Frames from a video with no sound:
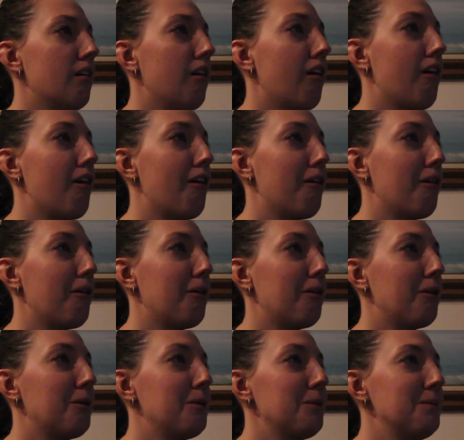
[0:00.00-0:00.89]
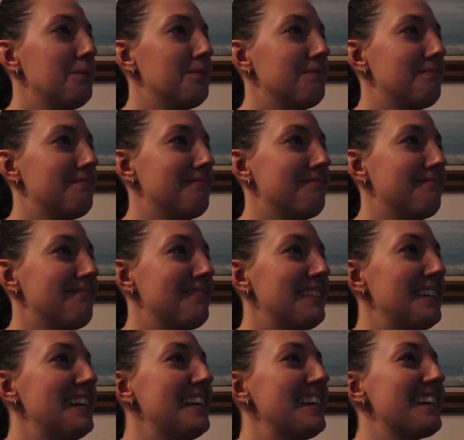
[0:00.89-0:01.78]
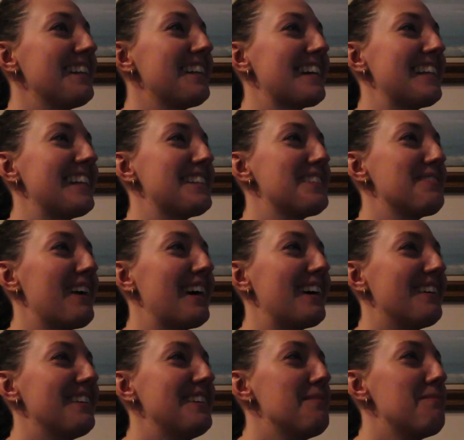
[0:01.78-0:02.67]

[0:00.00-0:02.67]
Aww. Look at that smile.